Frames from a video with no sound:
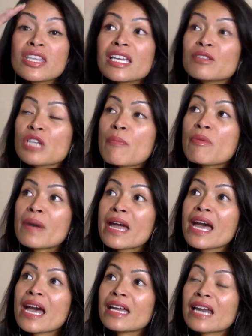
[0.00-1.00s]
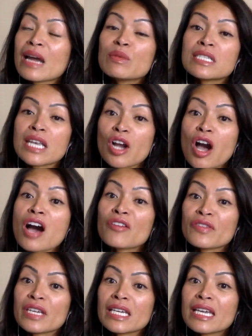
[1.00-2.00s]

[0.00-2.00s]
thinking top of my head. I would say coffee